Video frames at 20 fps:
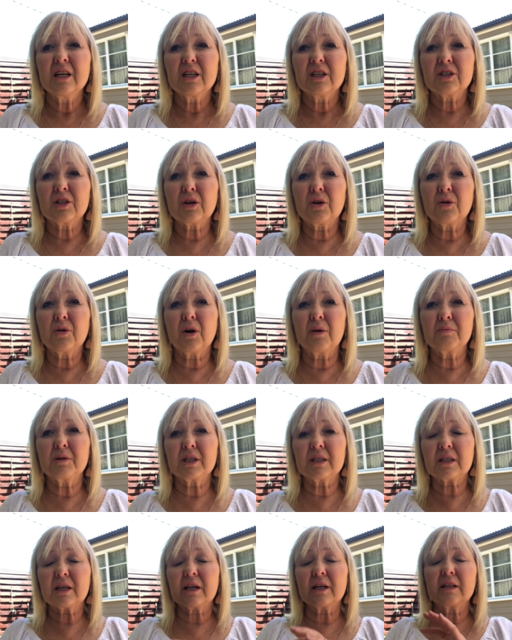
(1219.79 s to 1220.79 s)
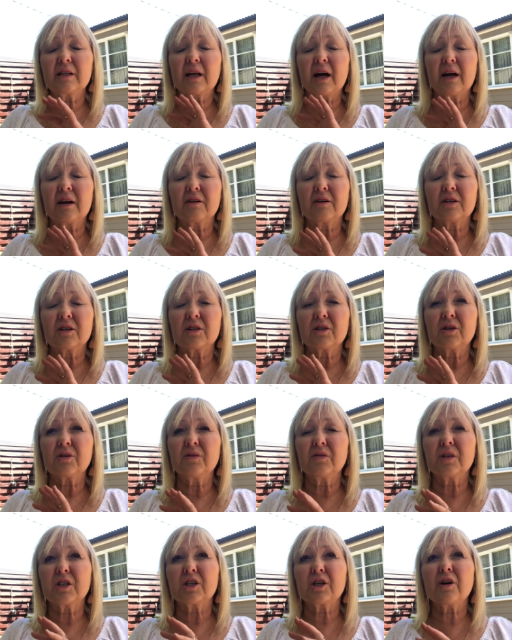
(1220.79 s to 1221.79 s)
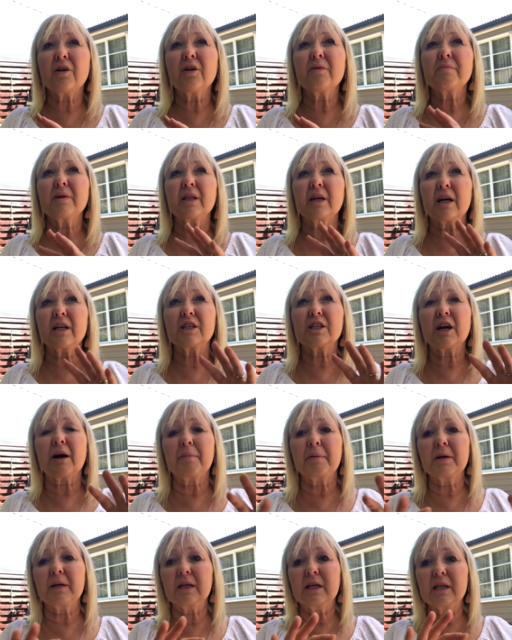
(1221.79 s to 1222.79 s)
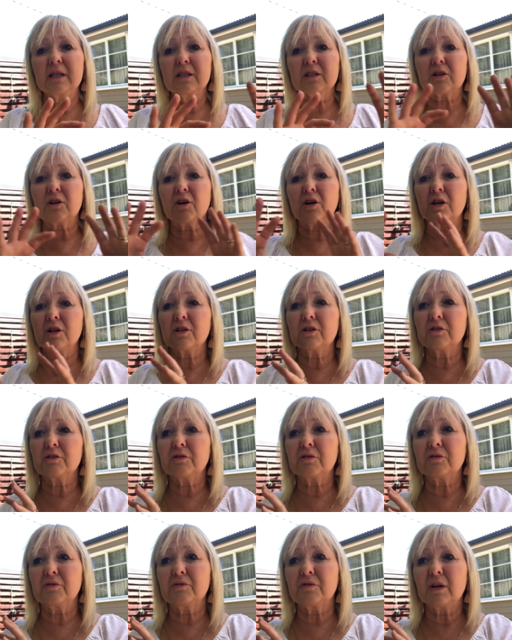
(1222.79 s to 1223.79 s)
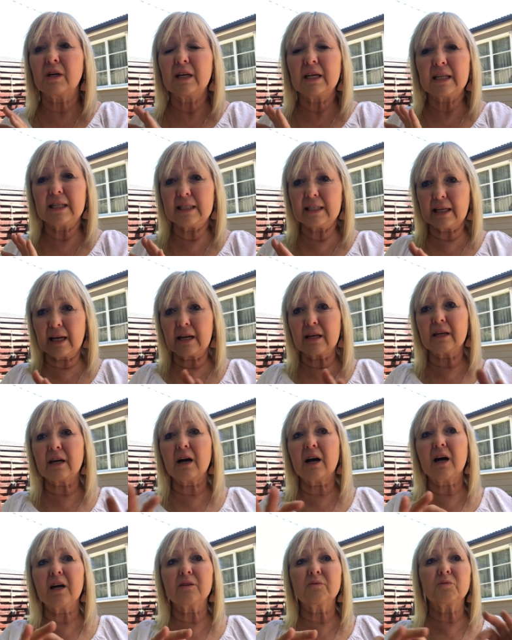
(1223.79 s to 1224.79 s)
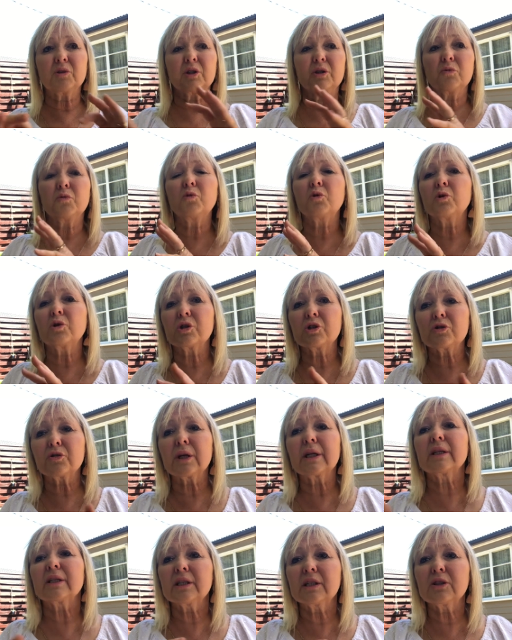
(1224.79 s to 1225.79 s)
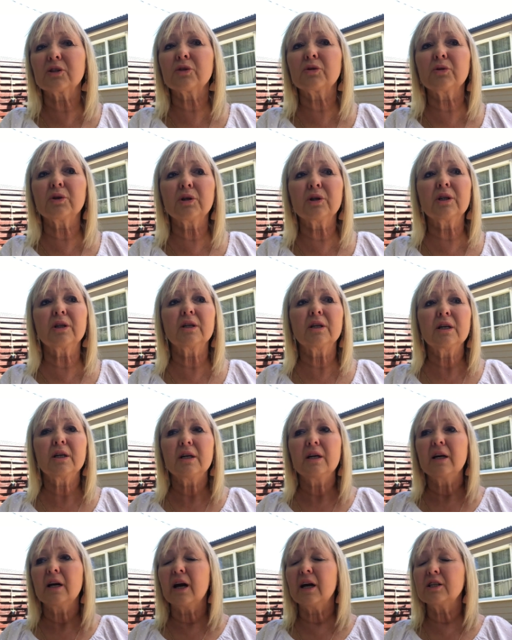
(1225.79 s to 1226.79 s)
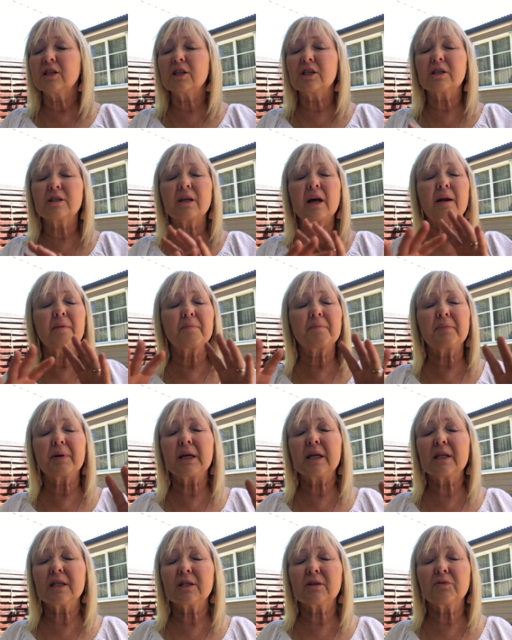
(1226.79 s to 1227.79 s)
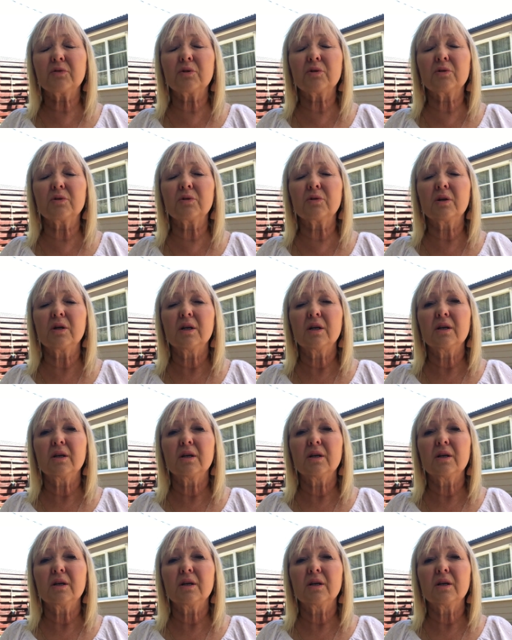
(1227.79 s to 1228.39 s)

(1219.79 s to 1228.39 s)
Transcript: so i'm just getting that sort of showing me that japanese kind of zen garden with the water trickling through it and just that peaceful